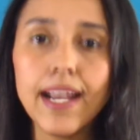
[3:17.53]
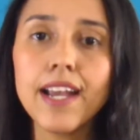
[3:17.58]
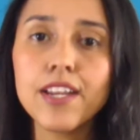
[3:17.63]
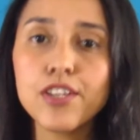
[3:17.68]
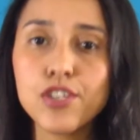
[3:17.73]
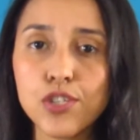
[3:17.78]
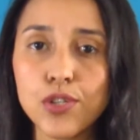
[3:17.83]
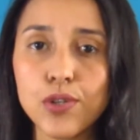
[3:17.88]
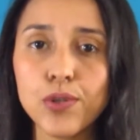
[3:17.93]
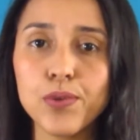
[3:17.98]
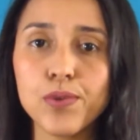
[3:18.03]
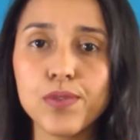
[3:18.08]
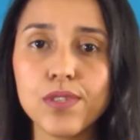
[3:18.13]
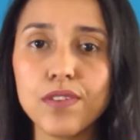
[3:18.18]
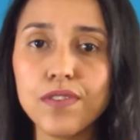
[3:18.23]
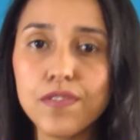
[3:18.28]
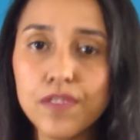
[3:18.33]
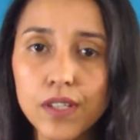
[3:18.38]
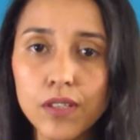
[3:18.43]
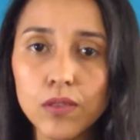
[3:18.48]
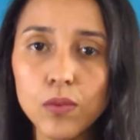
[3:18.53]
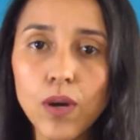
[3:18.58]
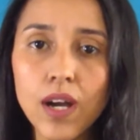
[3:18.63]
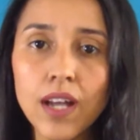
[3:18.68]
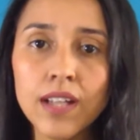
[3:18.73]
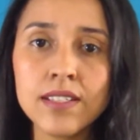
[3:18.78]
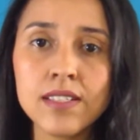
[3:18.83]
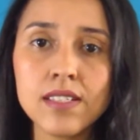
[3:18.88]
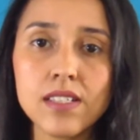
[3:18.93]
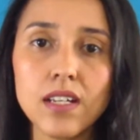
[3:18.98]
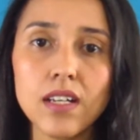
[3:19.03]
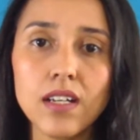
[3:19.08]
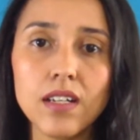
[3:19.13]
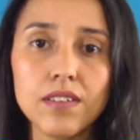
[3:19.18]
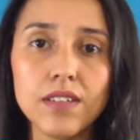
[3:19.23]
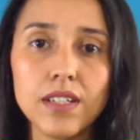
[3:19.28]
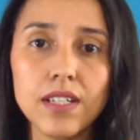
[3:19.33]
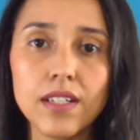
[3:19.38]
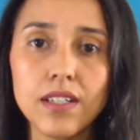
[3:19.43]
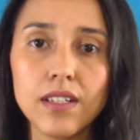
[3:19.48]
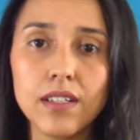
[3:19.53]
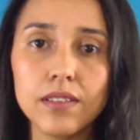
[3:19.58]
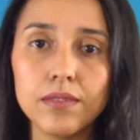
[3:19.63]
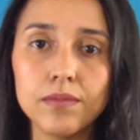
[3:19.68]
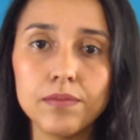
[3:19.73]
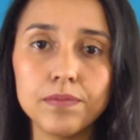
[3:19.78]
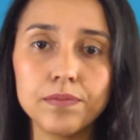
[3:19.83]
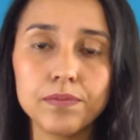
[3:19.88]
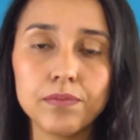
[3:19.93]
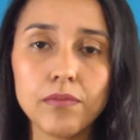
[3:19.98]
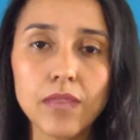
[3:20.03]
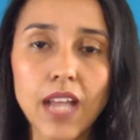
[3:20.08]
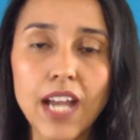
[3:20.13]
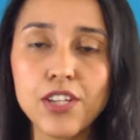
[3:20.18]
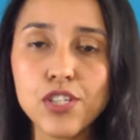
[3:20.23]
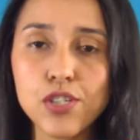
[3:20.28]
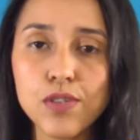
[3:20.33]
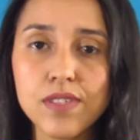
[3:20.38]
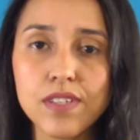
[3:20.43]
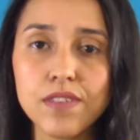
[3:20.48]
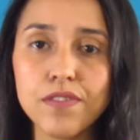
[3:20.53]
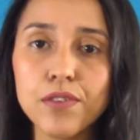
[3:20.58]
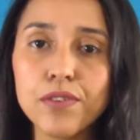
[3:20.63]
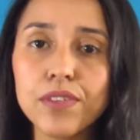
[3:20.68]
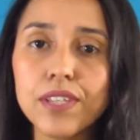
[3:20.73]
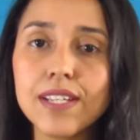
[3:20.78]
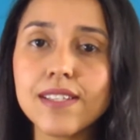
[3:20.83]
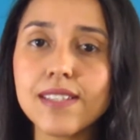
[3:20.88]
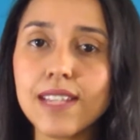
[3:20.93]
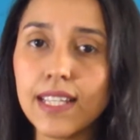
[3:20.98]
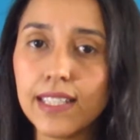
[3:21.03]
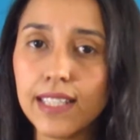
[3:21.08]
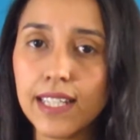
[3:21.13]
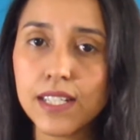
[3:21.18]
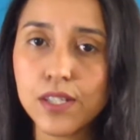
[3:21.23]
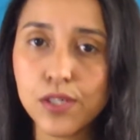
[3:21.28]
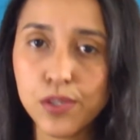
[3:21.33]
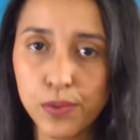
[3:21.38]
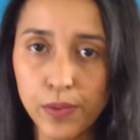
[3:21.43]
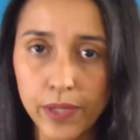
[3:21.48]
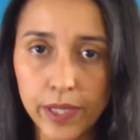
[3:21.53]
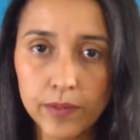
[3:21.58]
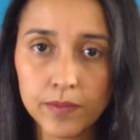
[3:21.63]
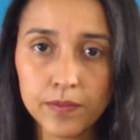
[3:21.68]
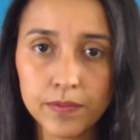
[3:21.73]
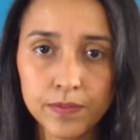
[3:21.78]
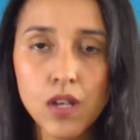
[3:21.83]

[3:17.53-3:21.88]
I chose a few ones, I chose a few things I like doing.